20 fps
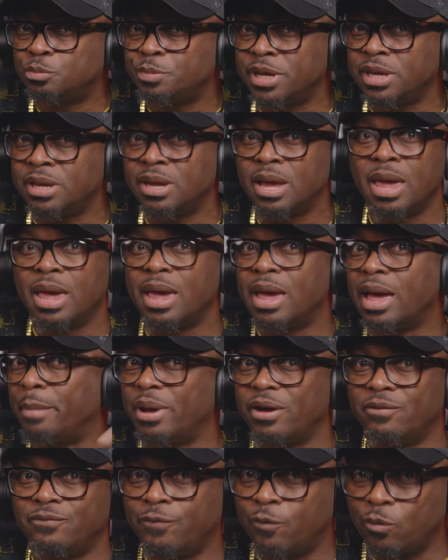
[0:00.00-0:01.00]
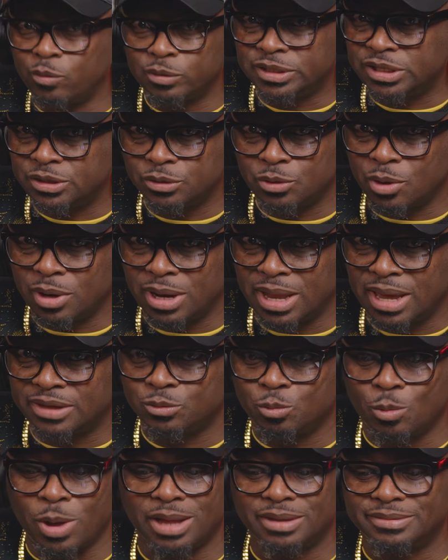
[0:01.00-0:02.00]
be about
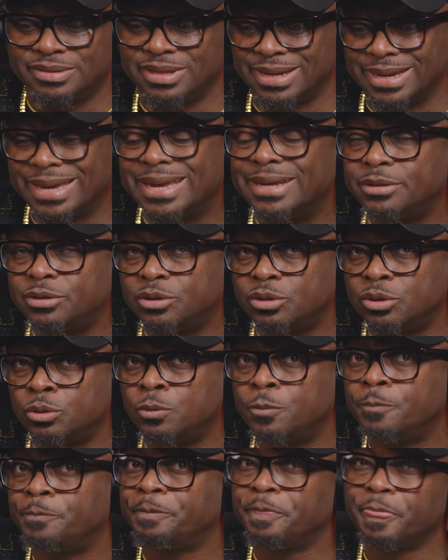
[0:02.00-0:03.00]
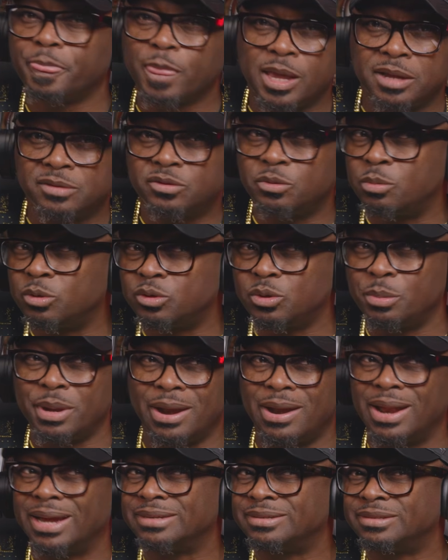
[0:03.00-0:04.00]
$40, whilst the Kit 2 is supposed to be
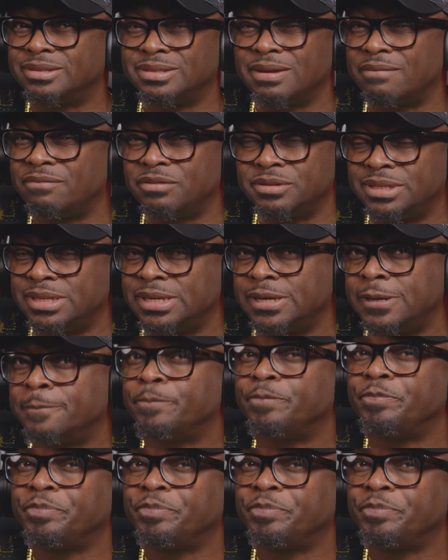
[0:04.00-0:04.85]
around $70.